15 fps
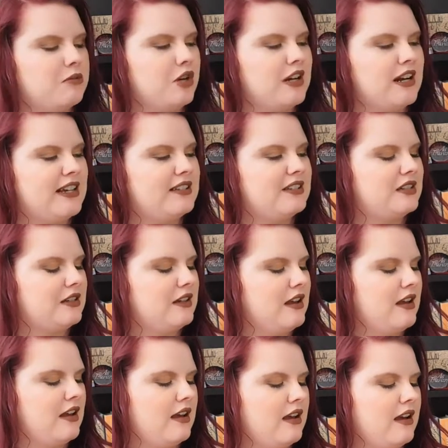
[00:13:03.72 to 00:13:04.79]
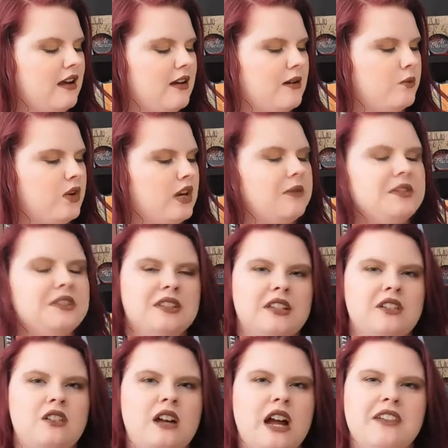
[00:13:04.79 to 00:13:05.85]
Burnett. When I was
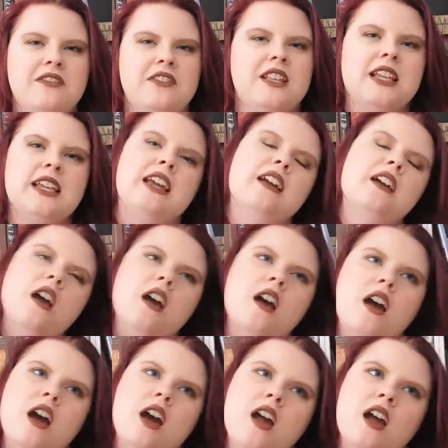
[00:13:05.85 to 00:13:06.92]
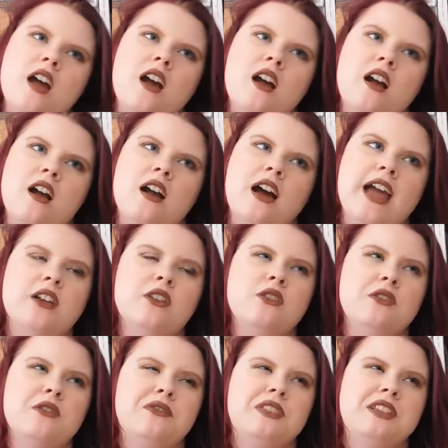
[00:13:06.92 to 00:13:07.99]
little, I feel like, I don't
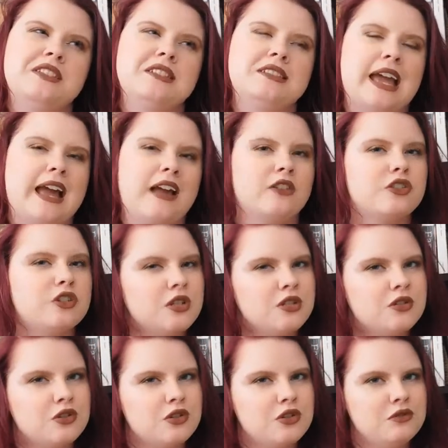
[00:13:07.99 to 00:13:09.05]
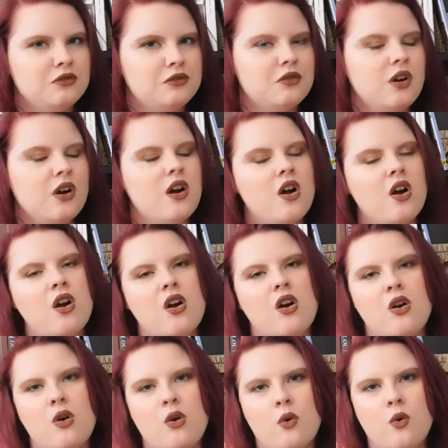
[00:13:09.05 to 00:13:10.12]
know if this is actually true
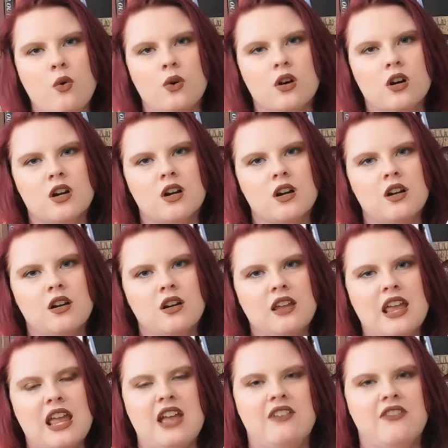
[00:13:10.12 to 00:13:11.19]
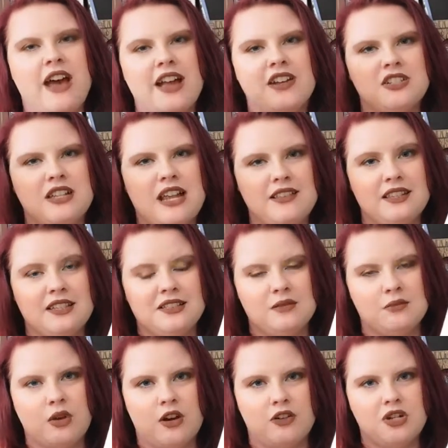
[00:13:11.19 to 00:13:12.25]
or if I just had this
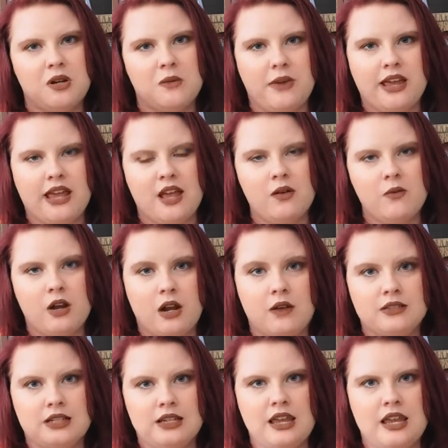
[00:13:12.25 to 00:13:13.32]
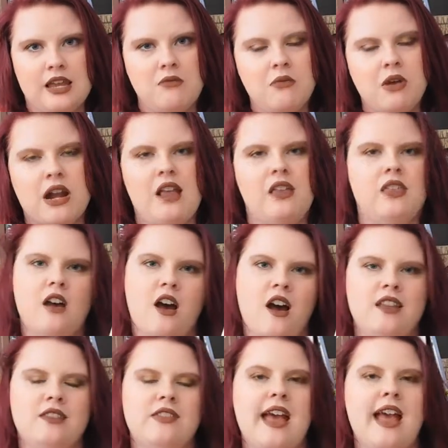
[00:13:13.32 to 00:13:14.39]
impression in my head when I was a kid, but I
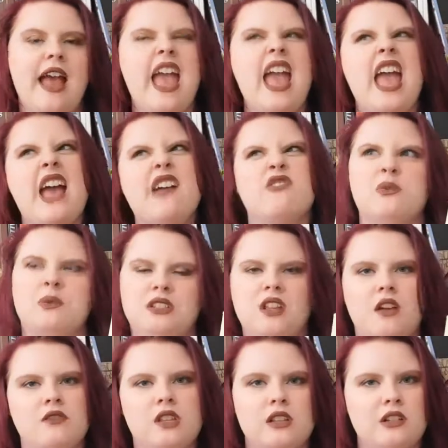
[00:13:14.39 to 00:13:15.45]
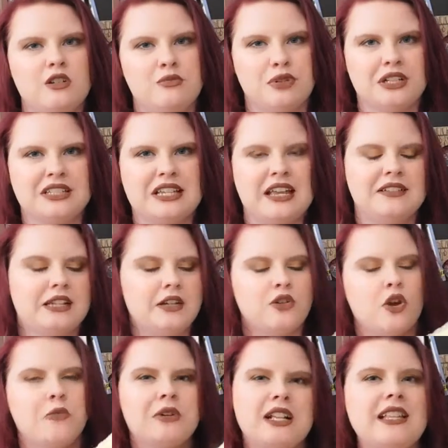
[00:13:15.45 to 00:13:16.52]
thought that everyone loved The Little Princess and
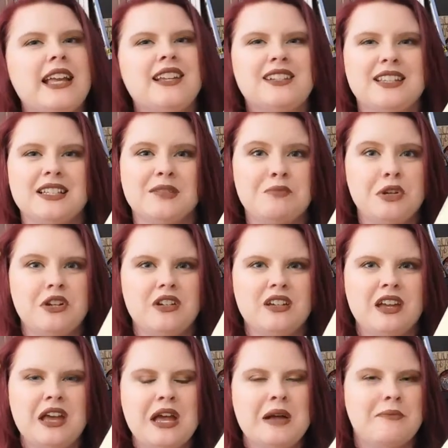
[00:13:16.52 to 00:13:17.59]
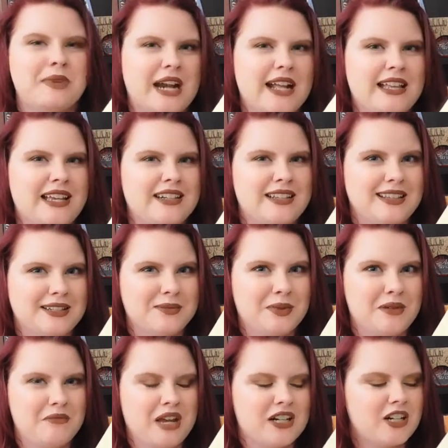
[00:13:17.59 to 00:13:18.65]
nobody liked this book, but I liked this
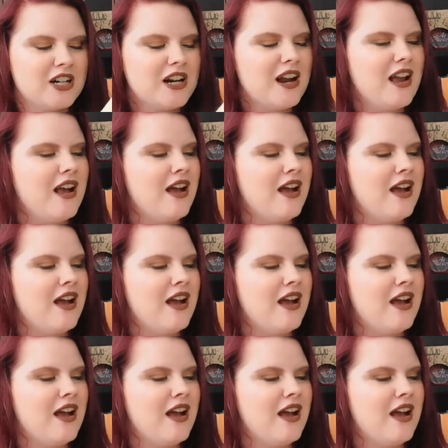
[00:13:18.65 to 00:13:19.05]
one better.